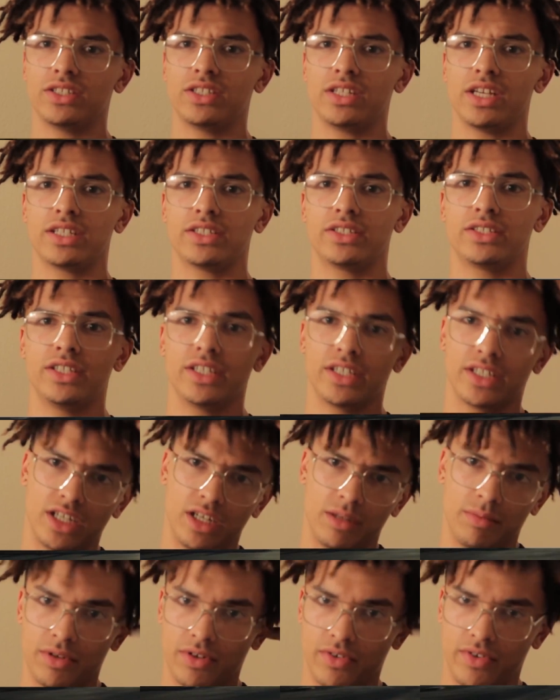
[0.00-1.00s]
is just like sticking
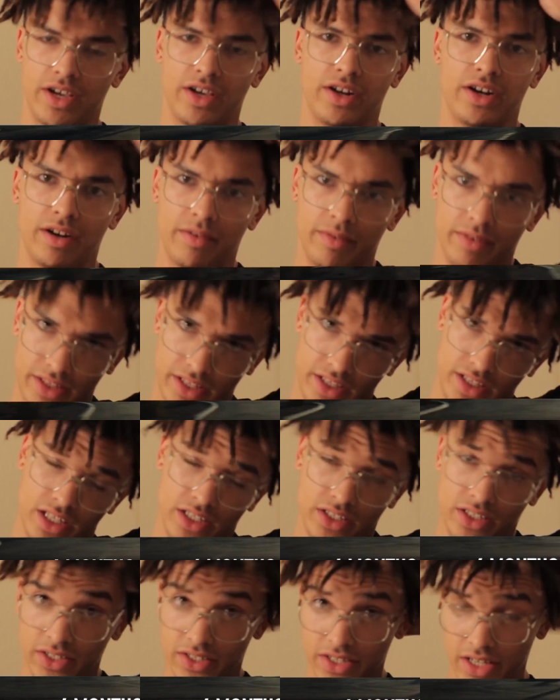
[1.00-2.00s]
up and around and everything.
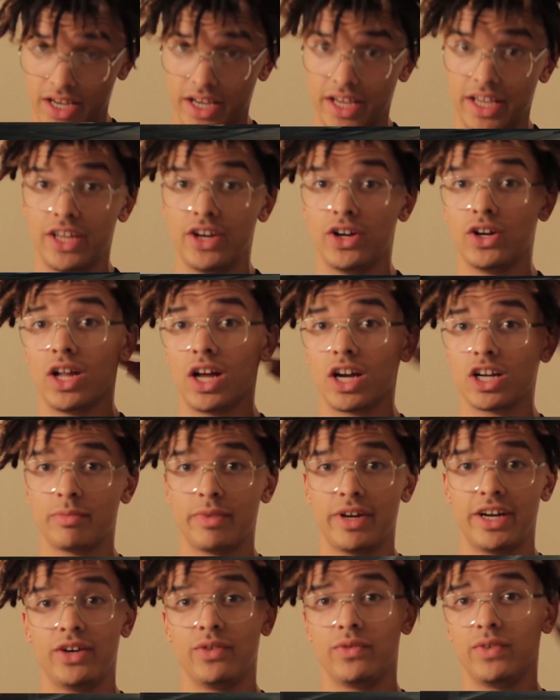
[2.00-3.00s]
That's because I
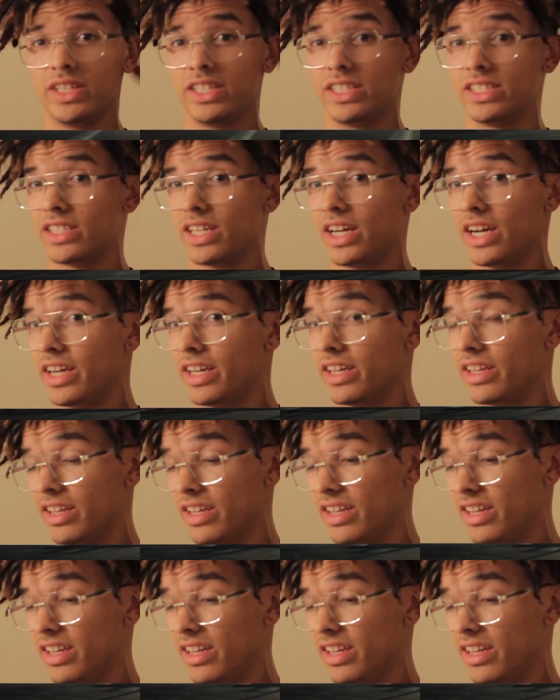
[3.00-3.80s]
interlocked my hair really tight.